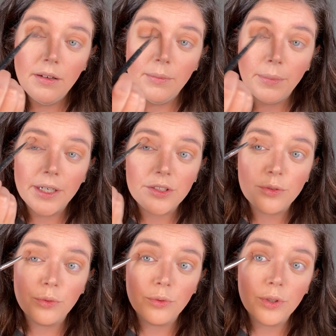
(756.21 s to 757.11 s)
but it's
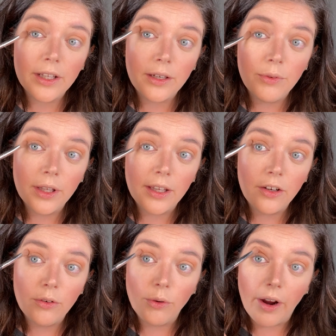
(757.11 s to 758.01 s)
really, really
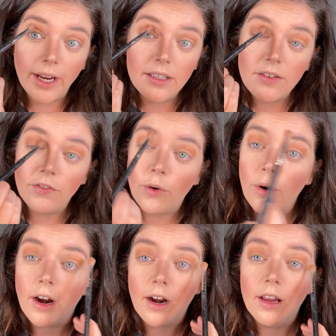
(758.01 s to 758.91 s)
great
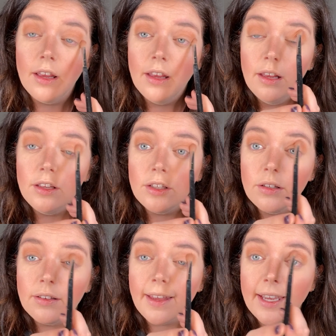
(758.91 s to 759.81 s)
for
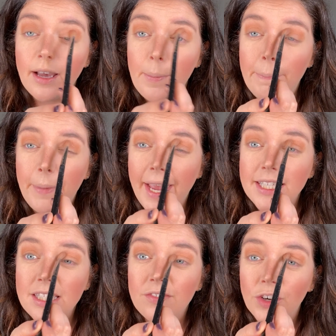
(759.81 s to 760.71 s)
like a
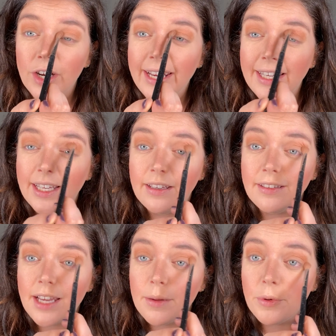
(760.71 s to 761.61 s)
base for any
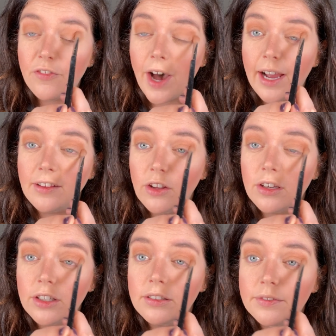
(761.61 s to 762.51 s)
type of eye
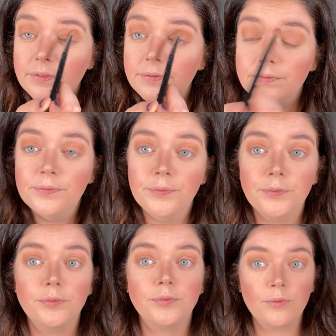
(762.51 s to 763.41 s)
look.
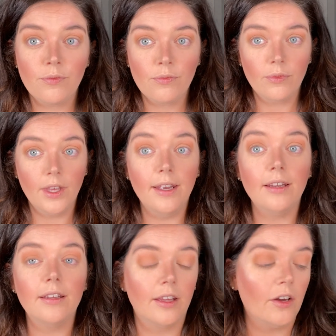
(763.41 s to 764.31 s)

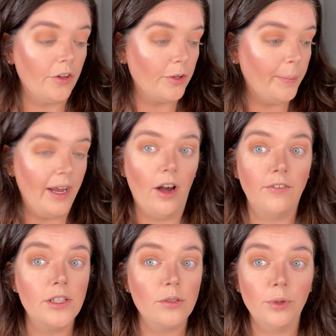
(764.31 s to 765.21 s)
And the color
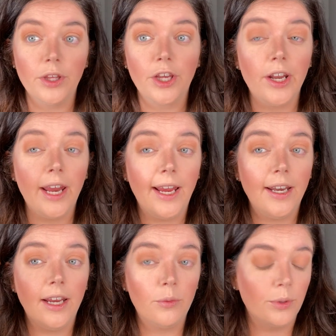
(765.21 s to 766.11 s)
payoff is really good,
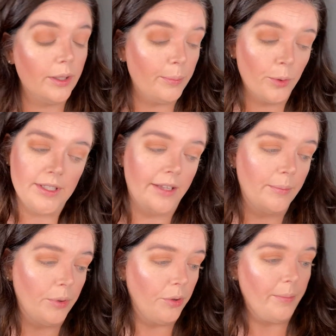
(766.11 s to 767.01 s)
and it really pulls out the
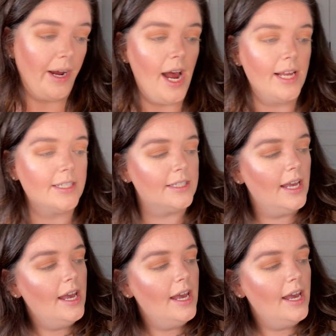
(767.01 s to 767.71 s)
blue in my eyes.